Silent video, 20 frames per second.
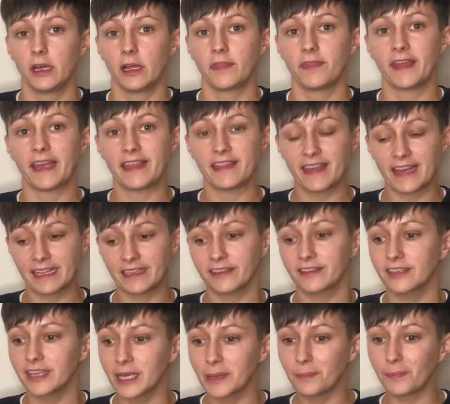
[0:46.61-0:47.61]
They then
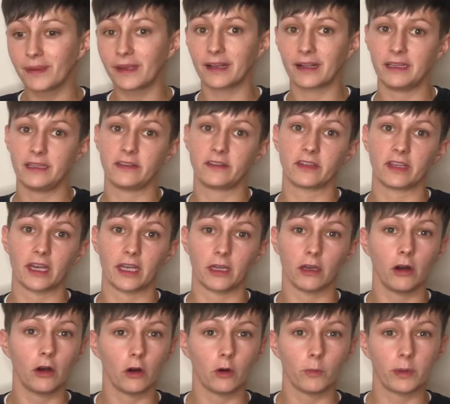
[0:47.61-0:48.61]
typically say,
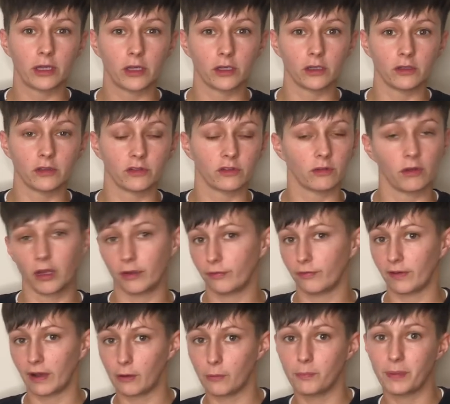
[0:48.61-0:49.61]
oh, because I
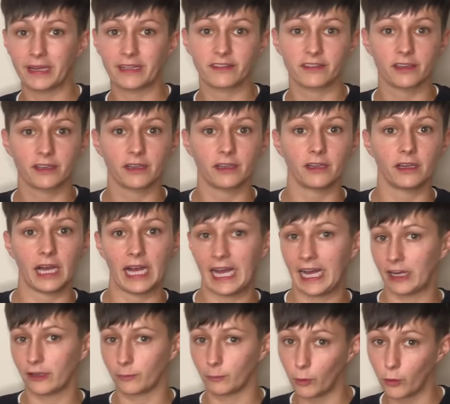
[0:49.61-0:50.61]
felt better, I
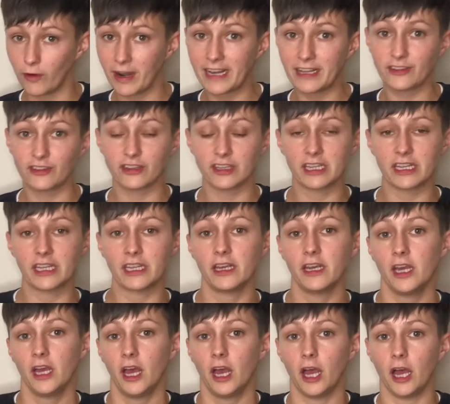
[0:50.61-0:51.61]
had more energy,
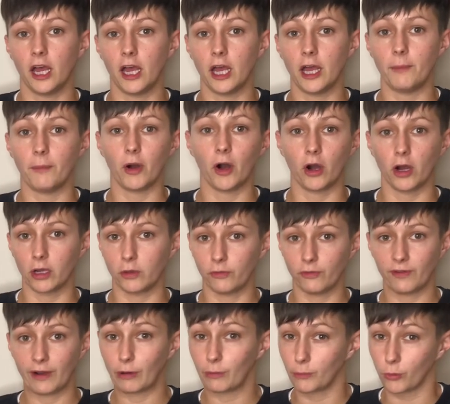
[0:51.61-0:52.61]
I
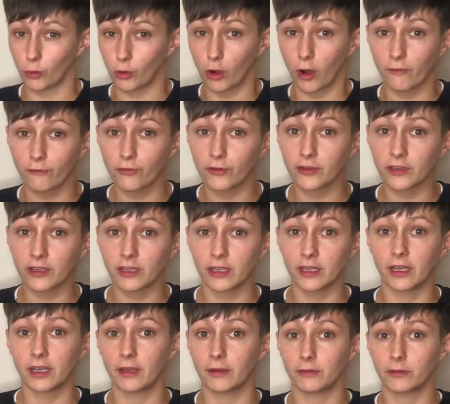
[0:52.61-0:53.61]
felt more
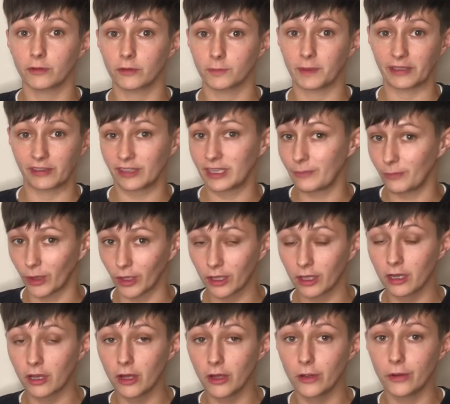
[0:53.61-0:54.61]
confident, especially in my
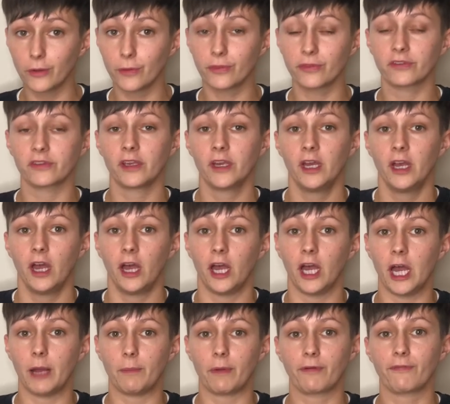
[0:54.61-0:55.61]
clothes,
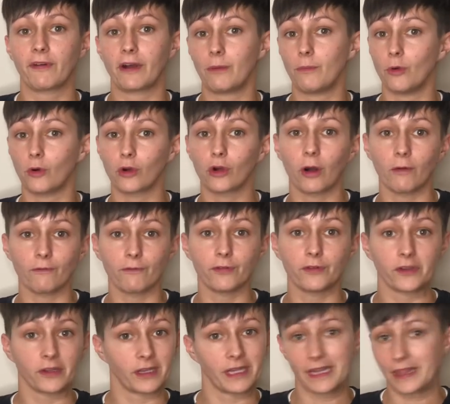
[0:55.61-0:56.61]
I felt more
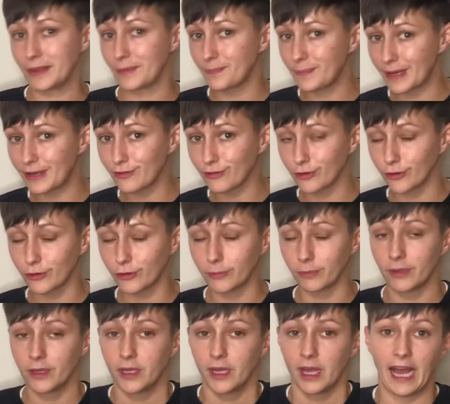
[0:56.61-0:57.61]
confident in the bedroom,
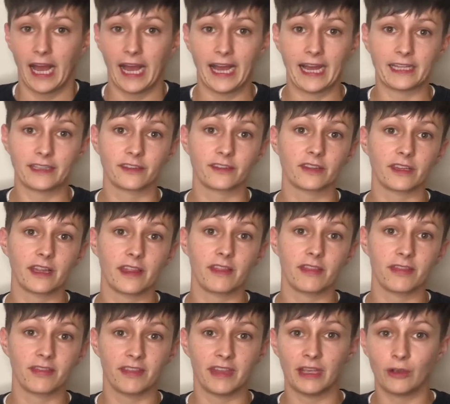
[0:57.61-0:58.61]
and
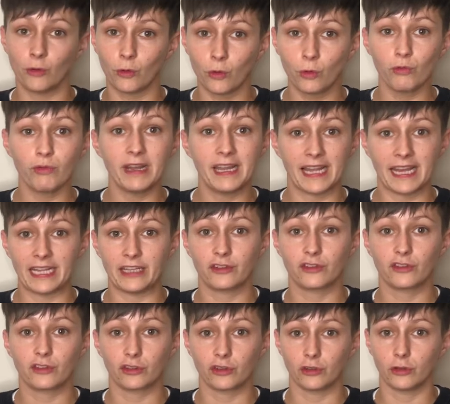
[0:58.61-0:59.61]
it all relates
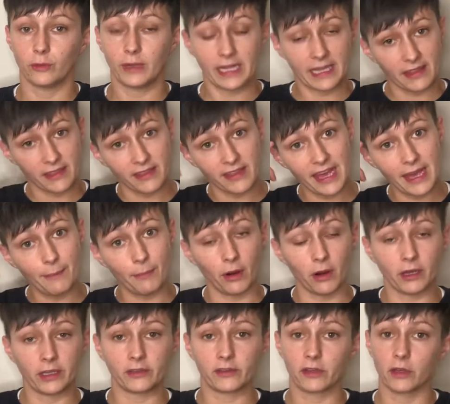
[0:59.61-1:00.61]
to, in their
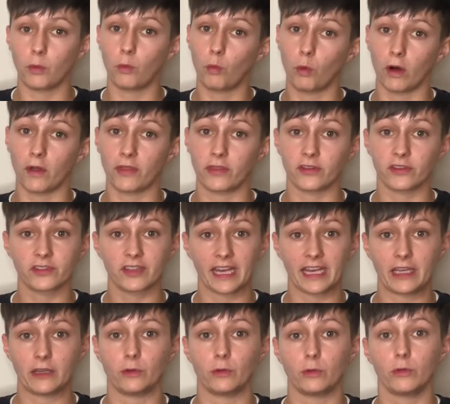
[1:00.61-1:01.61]
mind, what the
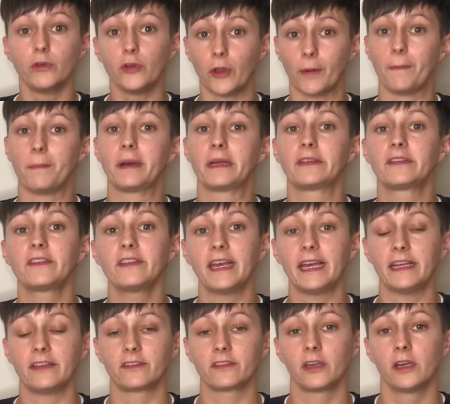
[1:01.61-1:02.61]
scale number
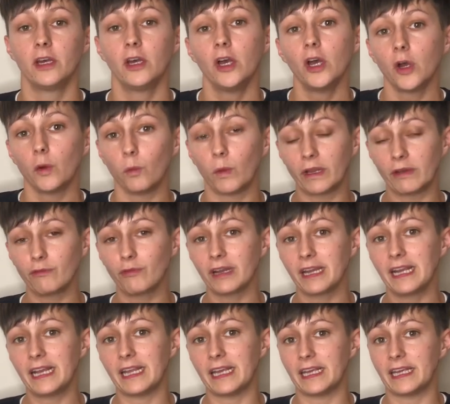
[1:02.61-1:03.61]
says, when
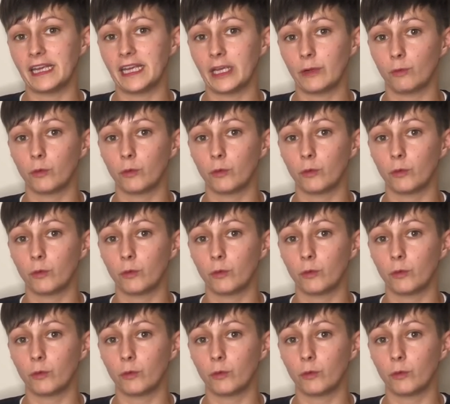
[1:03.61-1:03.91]
really it